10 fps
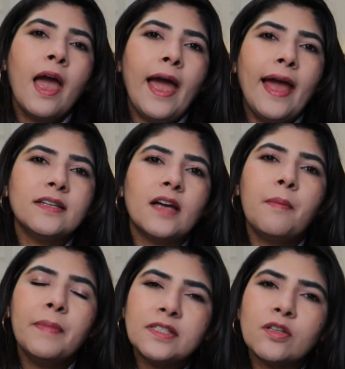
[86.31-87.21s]
And
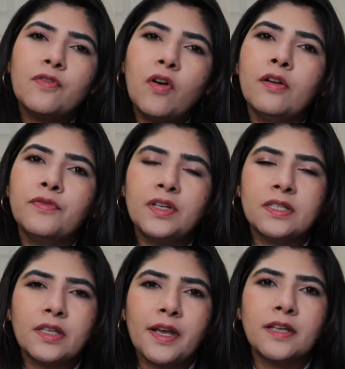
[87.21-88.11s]
amidst of all of
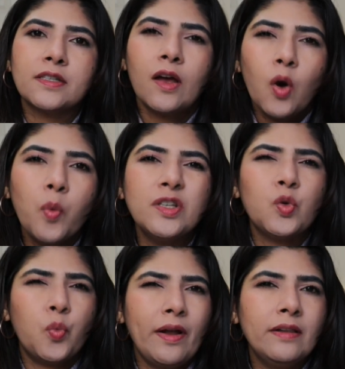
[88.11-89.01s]
these things, I
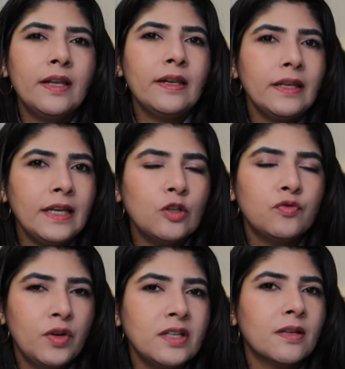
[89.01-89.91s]
always felt the need
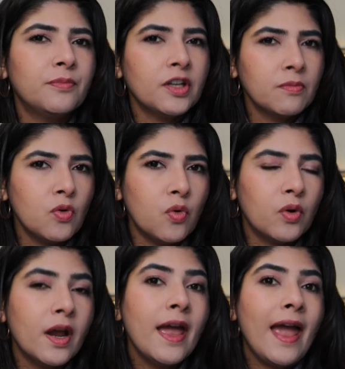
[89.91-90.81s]
of doing something
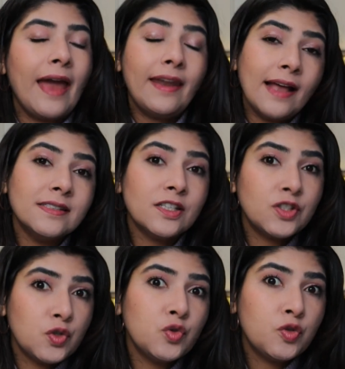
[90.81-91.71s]
more. And hence
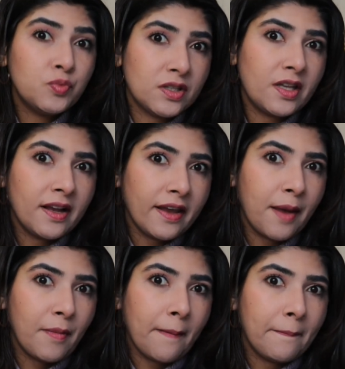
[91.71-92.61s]
this YouTube thing
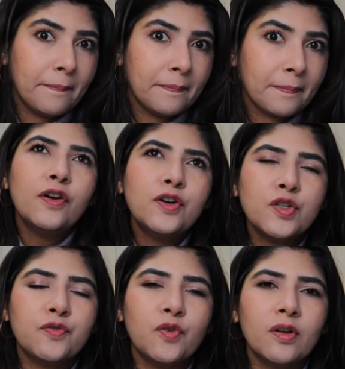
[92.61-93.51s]
came up.
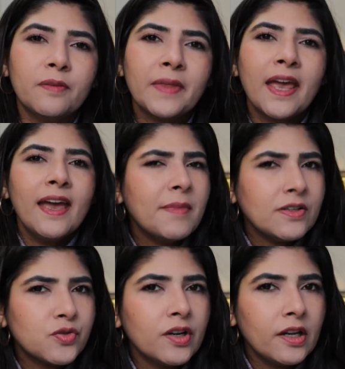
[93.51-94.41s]
First of all,
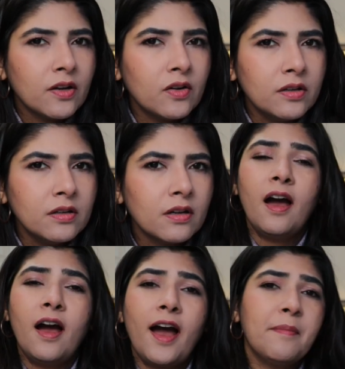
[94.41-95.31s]
it's really good.
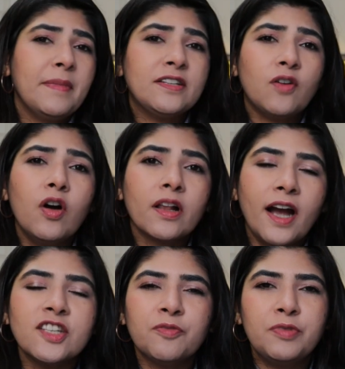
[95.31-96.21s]
I meet all
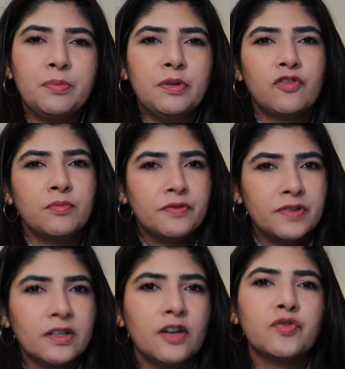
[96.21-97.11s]
kinds of people from
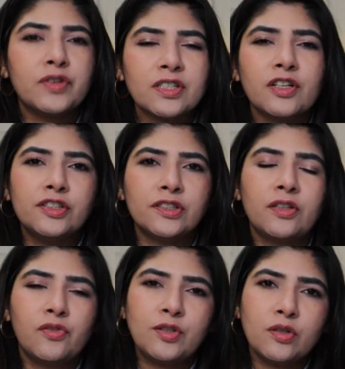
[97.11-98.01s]
different countries, cultures,
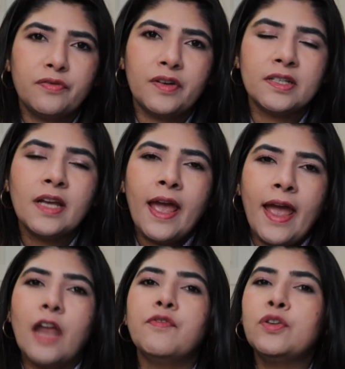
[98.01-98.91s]
and the rest of it,
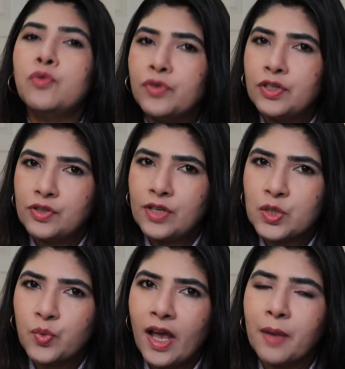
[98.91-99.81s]
and we do research
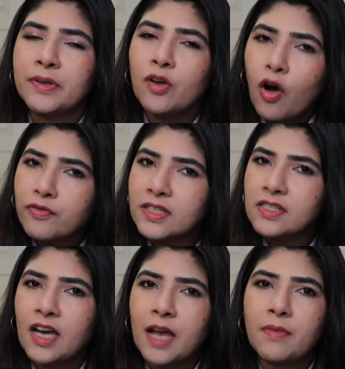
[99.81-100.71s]
as well. But
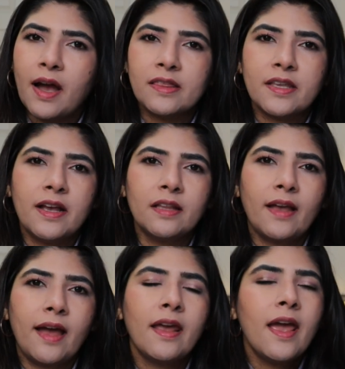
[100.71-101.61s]
oftentimes I think
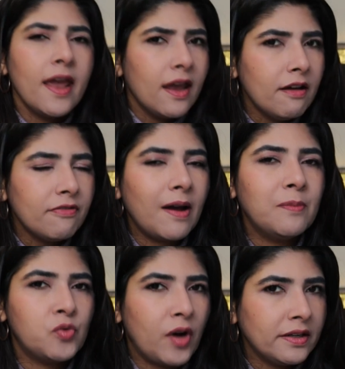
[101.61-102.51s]
that if
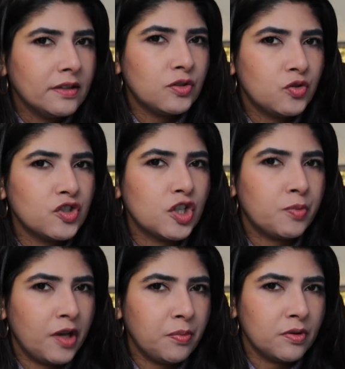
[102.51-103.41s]
I'm writing this
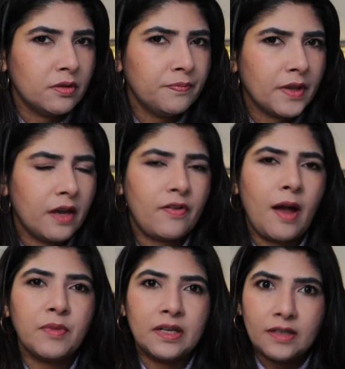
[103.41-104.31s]
research paper, if
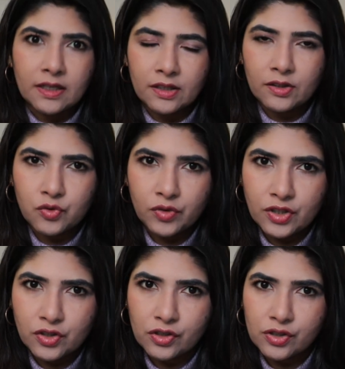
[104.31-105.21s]
I'm conducting this
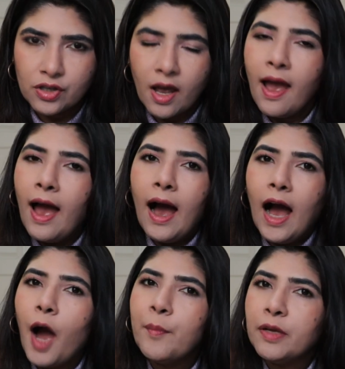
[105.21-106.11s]
research,
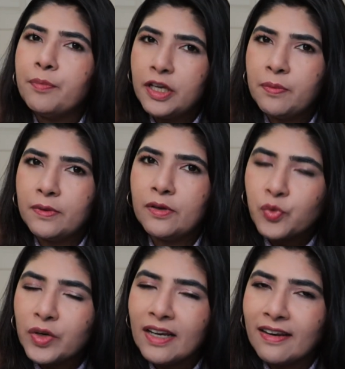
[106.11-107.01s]
how many people
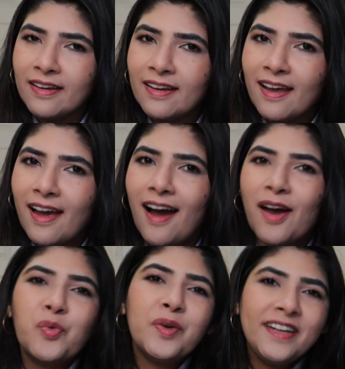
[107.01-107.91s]
really
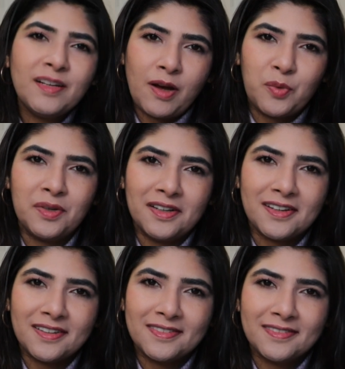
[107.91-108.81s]
are reading my
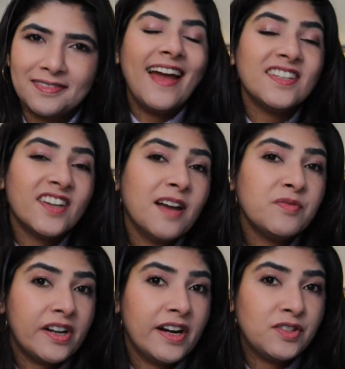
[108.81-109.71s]
work? And
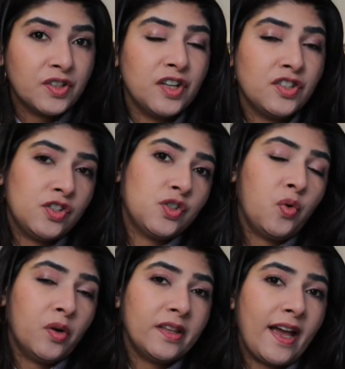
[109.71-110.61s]
Times Higher Education
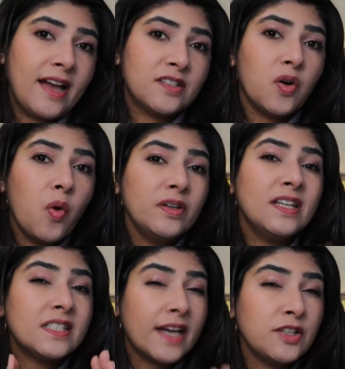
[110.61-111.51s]
showed that
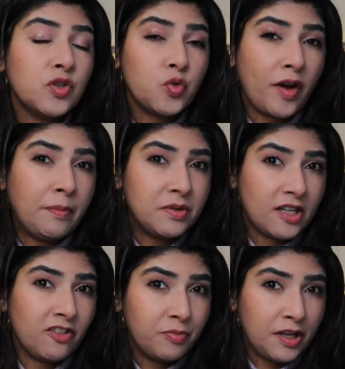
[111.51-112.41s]
only 10 to
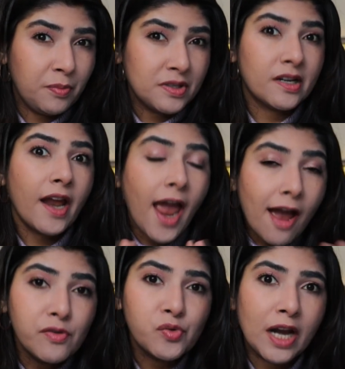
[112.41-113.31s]
20% of papers are
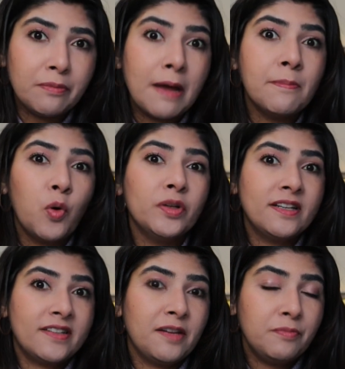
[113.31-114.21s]
ever read by more
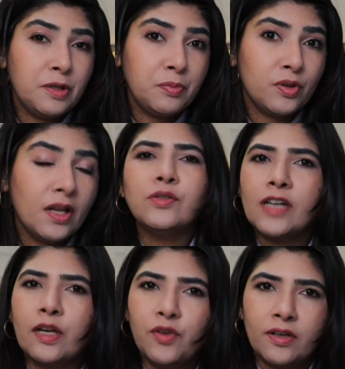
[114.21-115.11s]
than 10 people
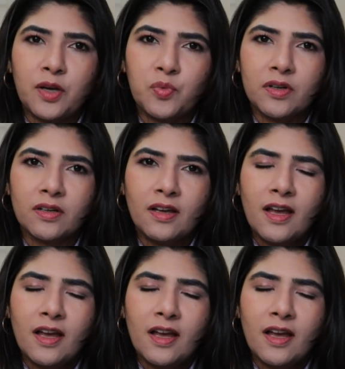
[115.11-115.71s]
outside of your network.